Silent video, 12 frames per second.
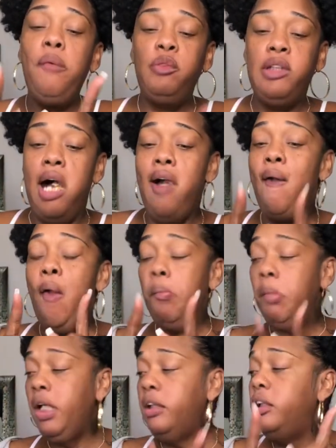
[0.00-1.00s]
Y'all going to
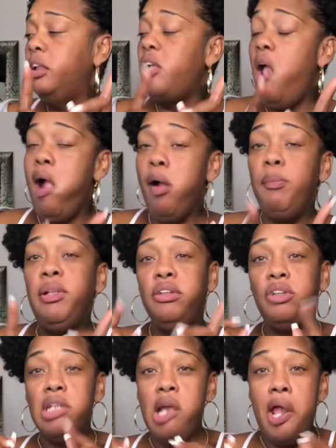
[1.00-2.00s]
make this ham and
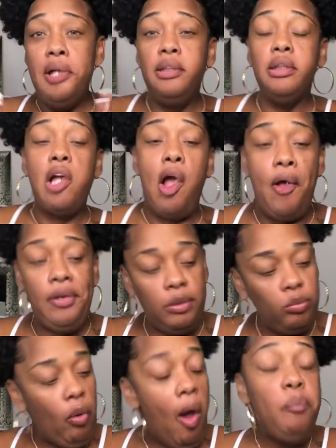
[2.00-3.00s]
cheese, honey.
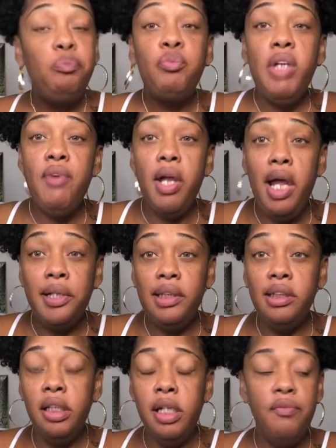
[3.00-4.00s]
If y'all like
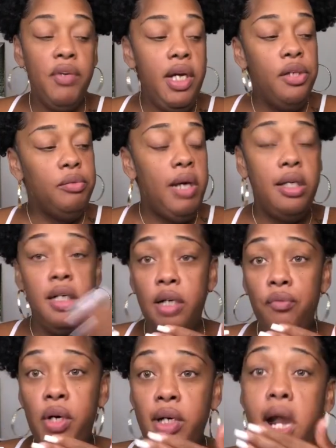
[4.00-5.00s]
these cooking videos where I cook in
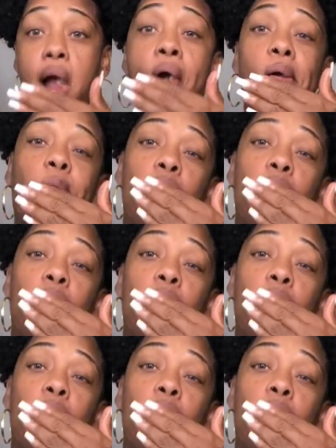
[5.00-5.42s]
front of y'all,